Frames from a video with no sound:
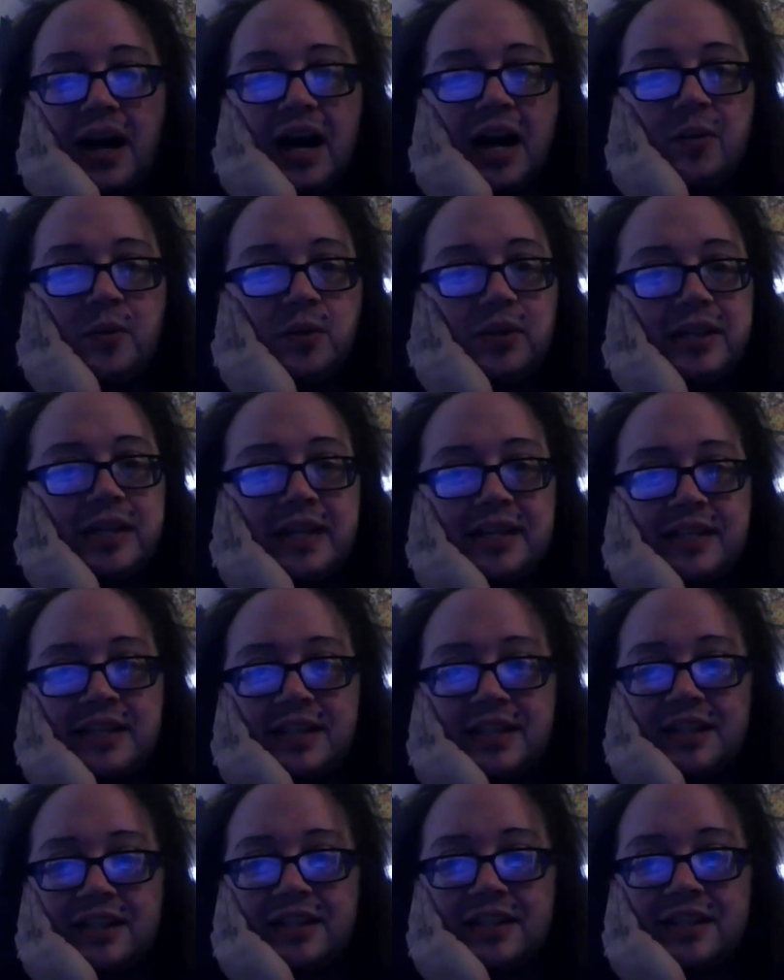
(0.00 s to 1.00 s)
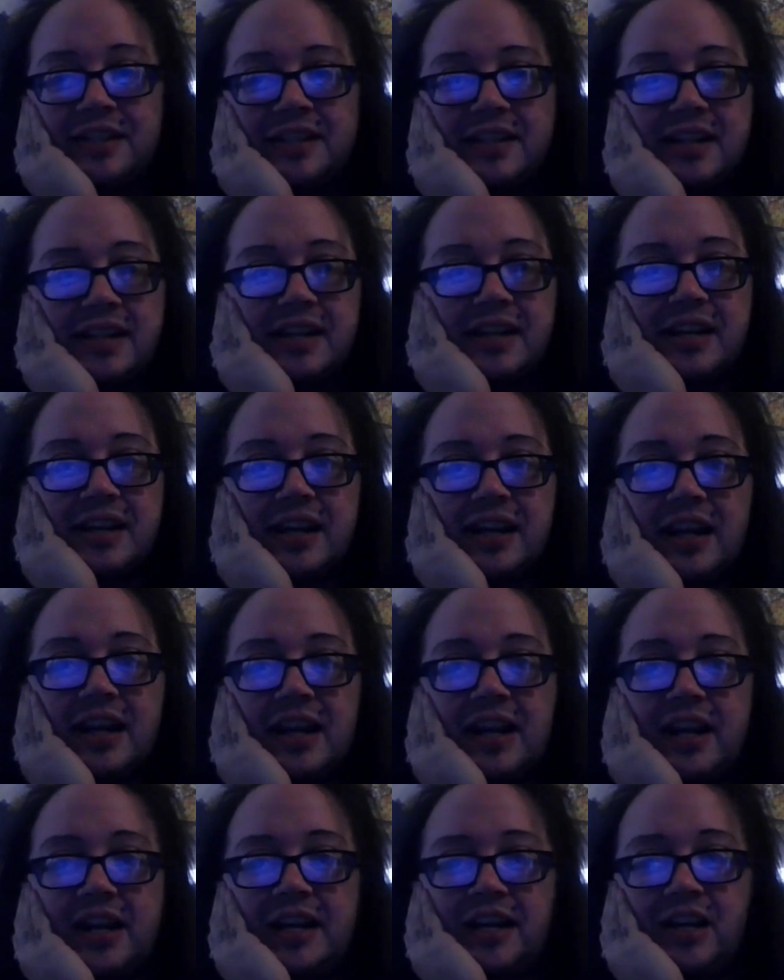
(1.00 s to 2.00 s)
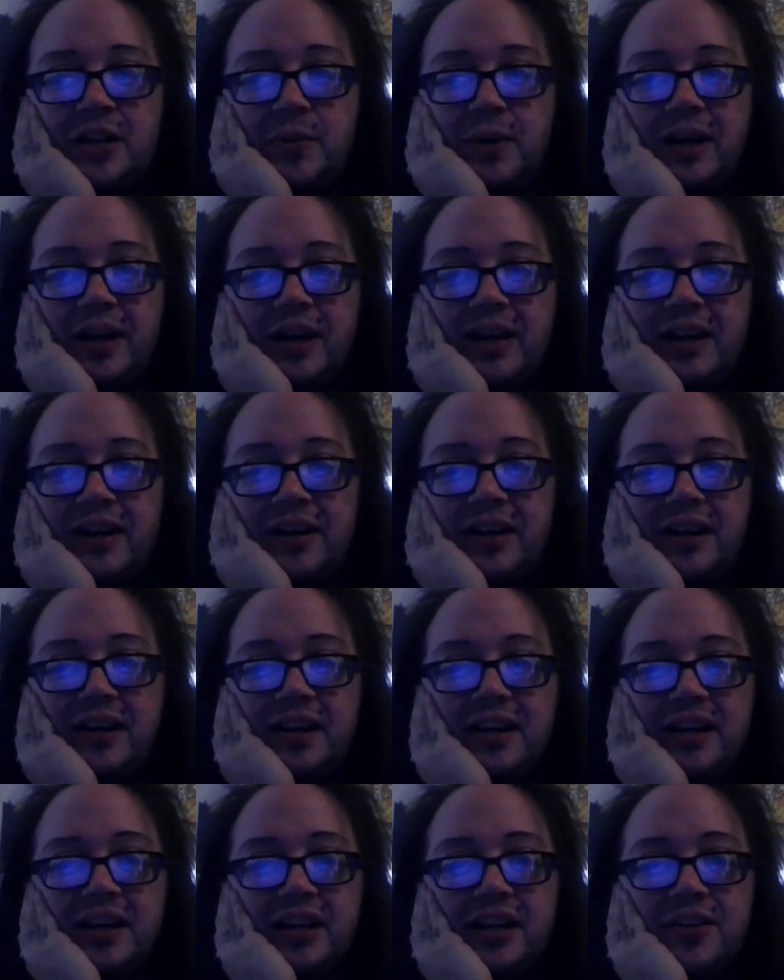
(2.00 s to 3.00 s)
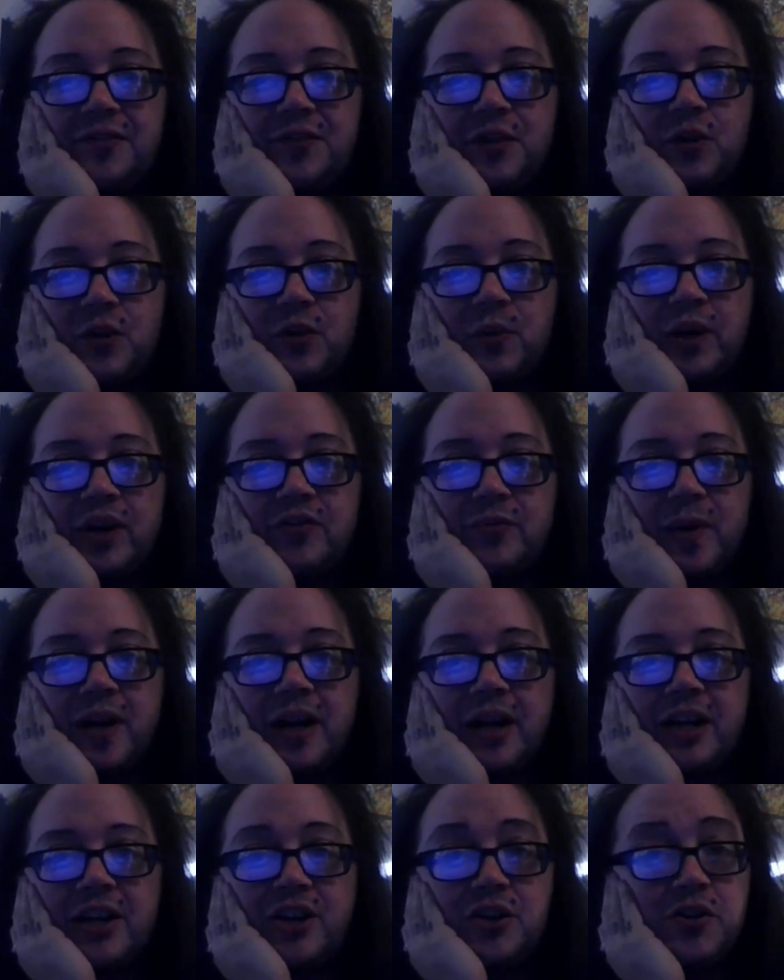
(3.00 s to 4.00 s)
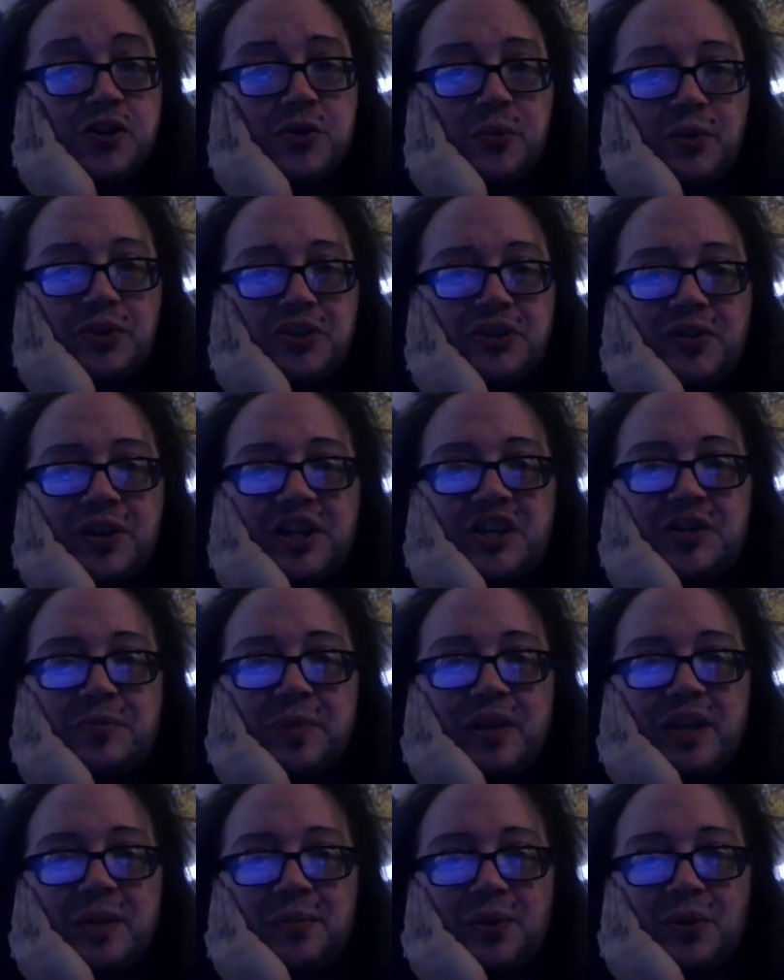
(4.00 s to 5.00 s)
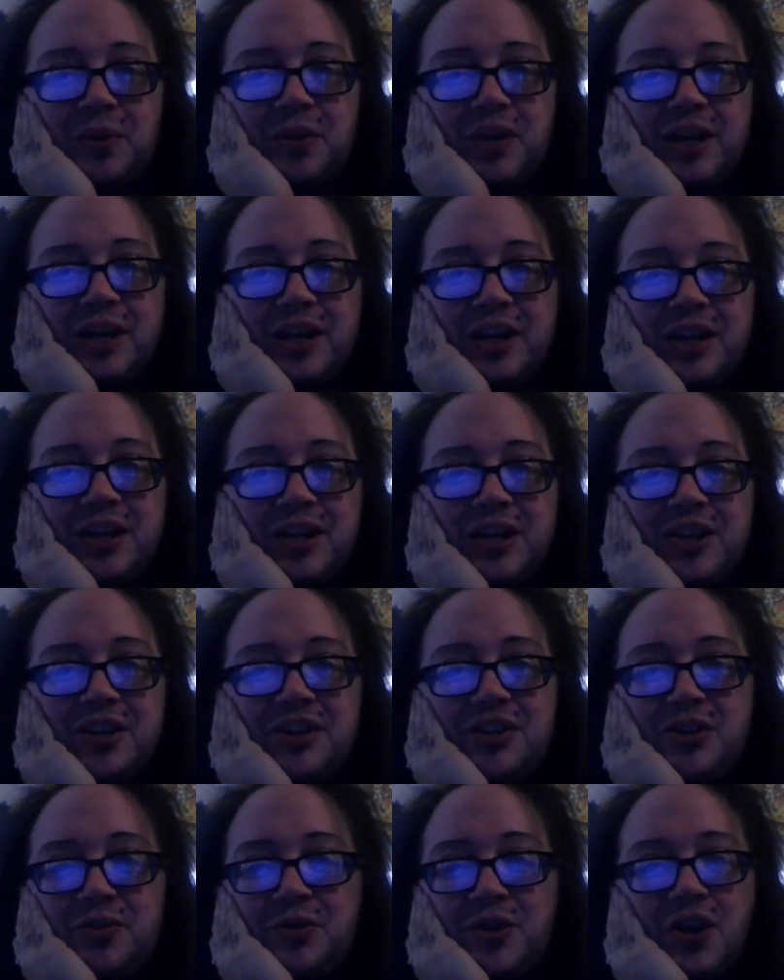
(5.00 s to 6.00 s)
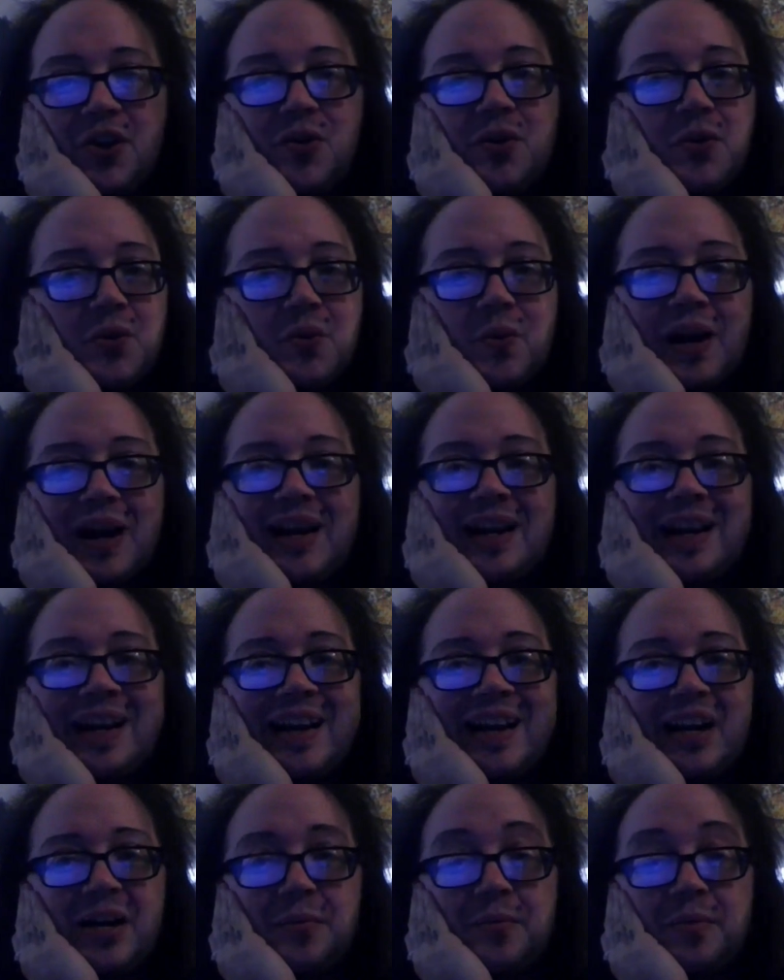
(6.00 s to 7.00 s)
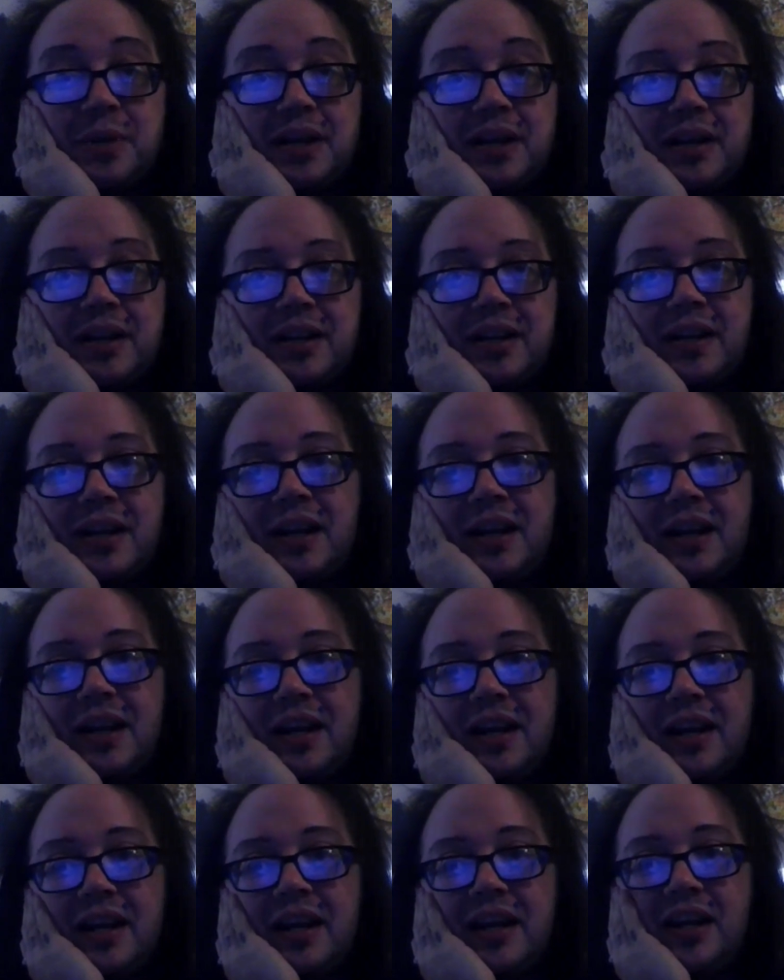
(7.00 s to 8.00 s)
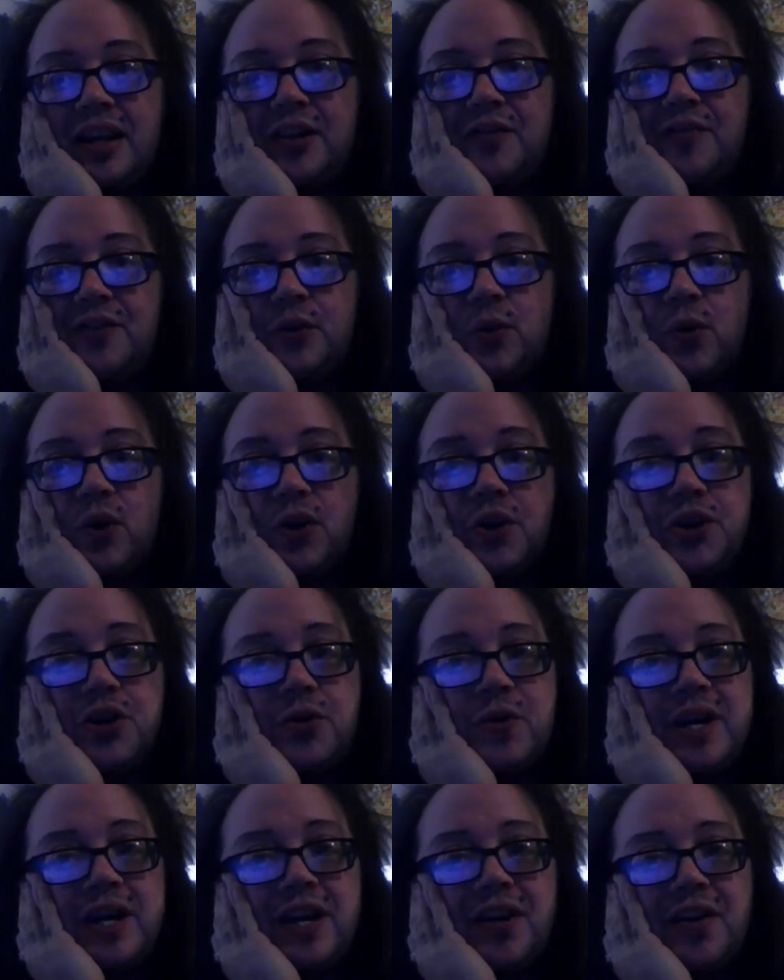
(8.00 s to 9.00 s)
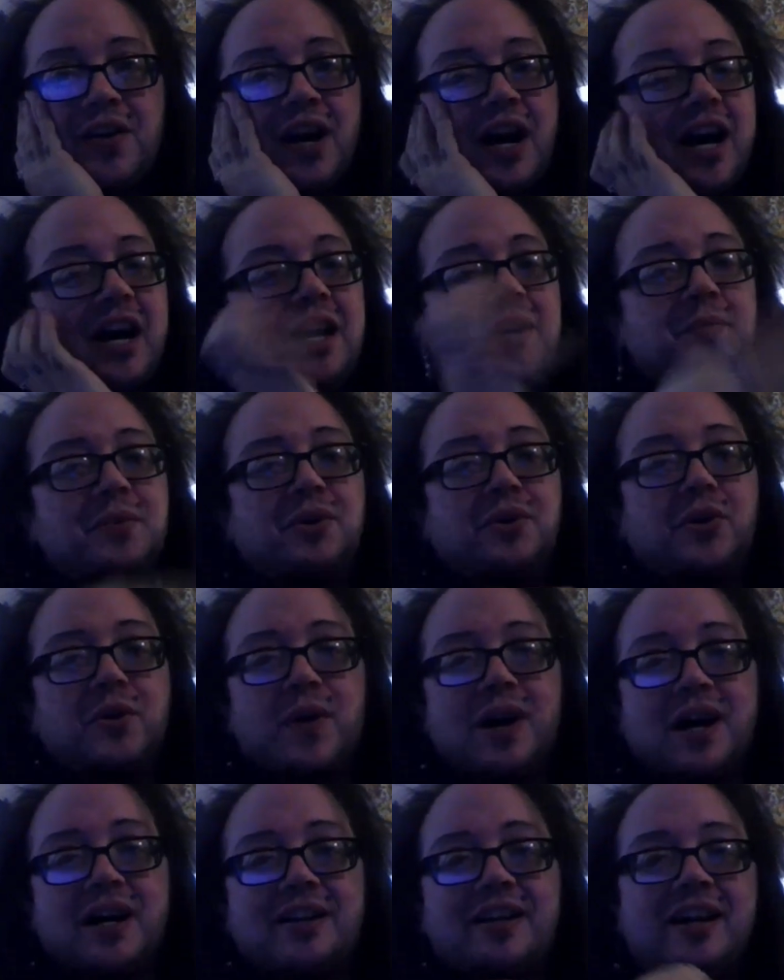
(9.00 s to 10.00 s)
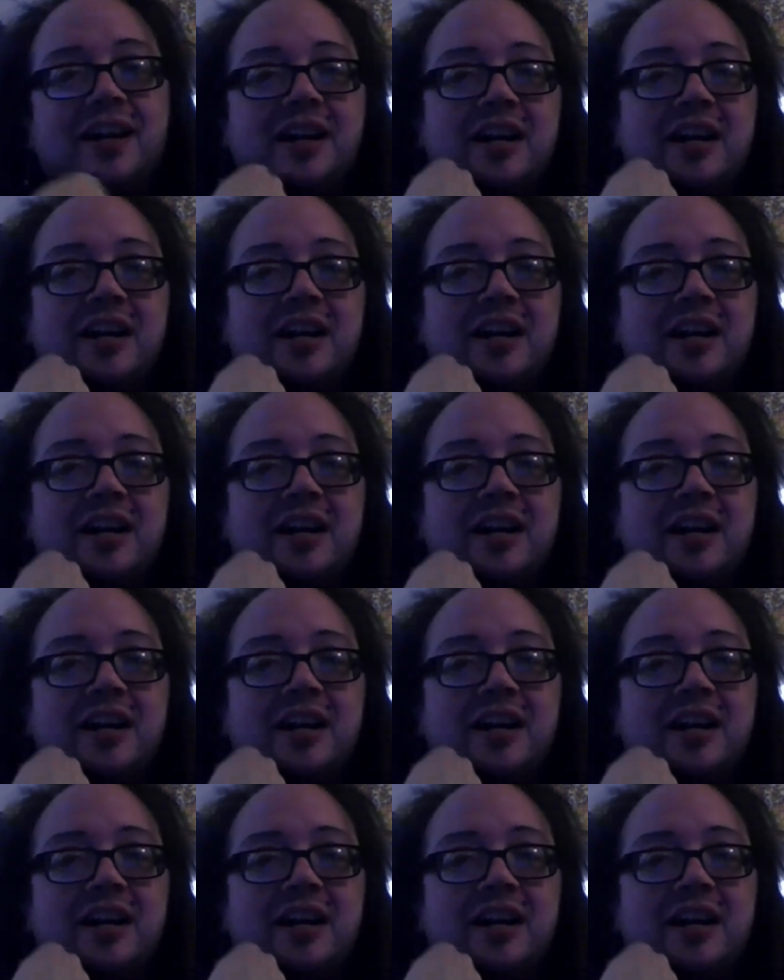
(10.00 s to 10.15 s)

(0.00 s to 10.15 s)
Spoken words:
I will get to this. Anyway, if you're one of my usual strange people, then you know who I am. But if you're new here, I'm Ruan.